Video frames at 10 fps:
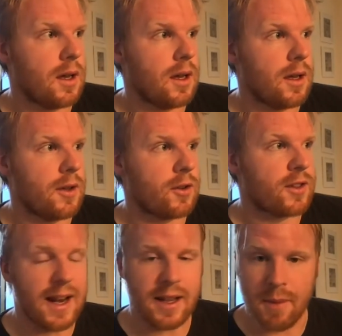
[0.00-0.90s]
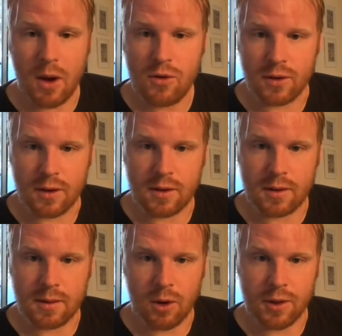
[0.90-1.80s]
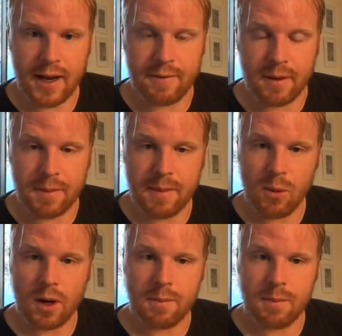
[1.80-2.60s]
you're selling emotions more than anything. People want to be a